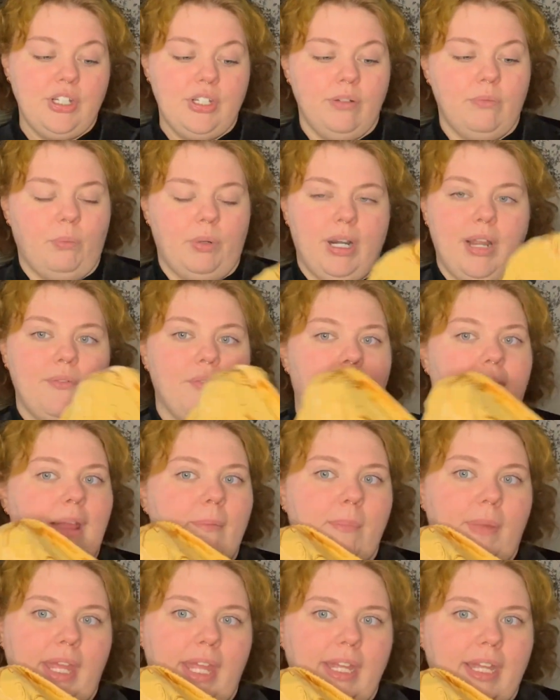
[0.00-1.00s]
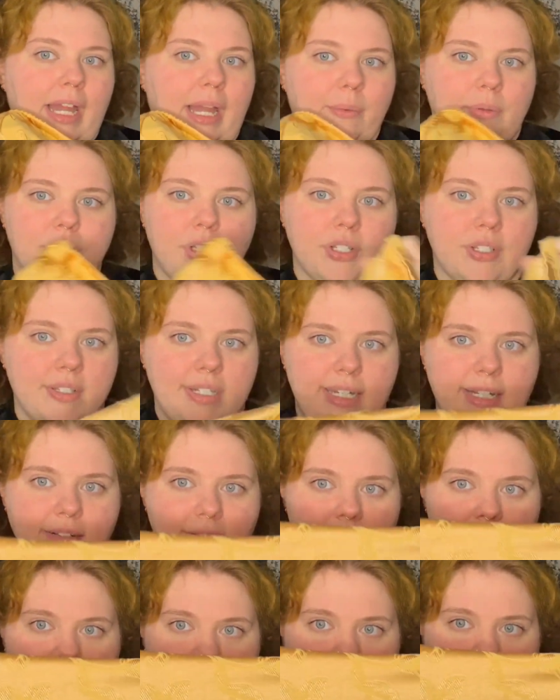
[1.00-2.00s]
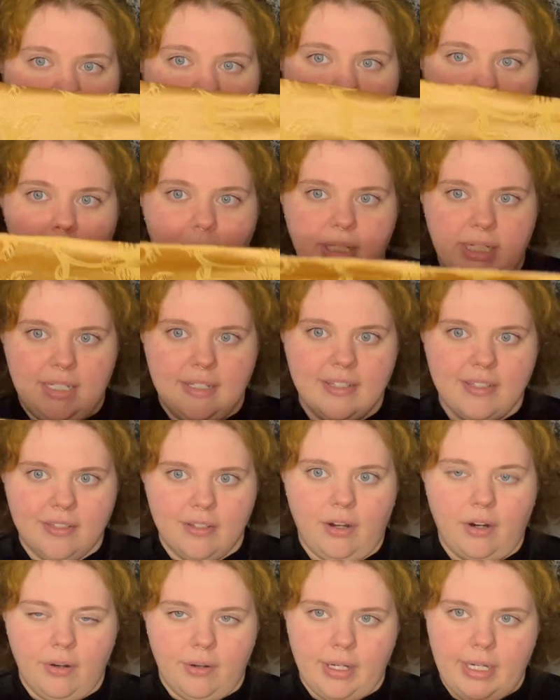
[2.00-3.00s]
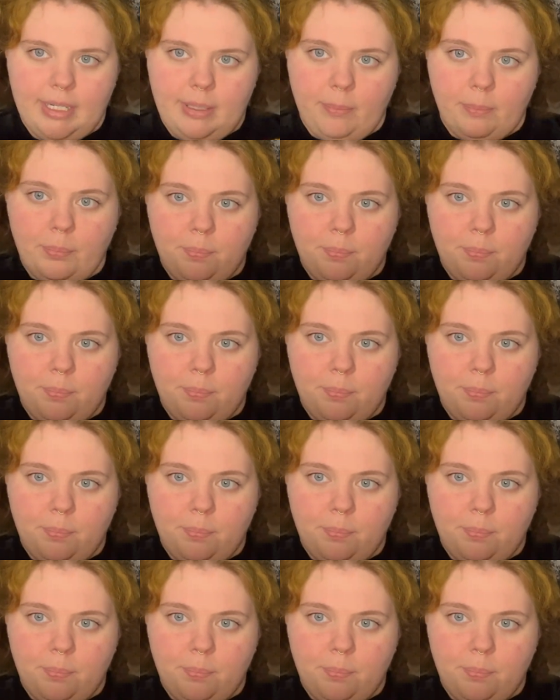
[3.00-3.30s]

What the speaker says: whatever I make, I would just need to line it, but it's already a